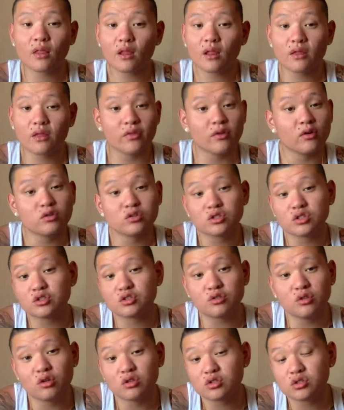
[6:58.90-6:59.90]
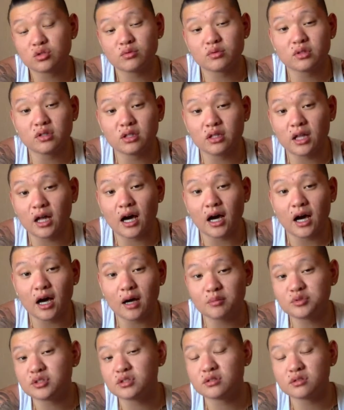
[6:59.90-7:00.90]
And those are really the
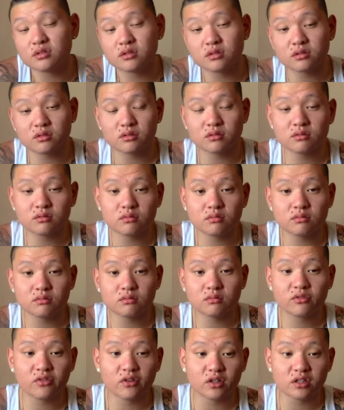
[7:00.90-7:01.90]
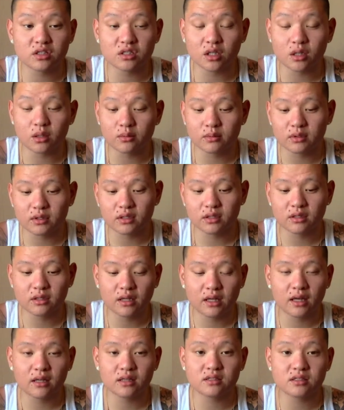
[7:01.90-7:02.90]
options for someone
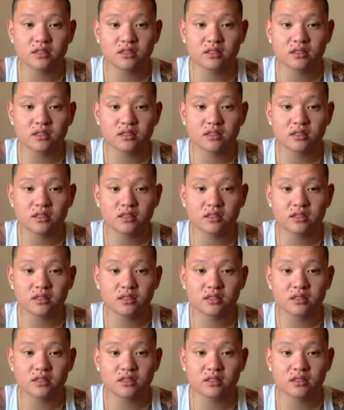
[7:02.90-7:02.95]
that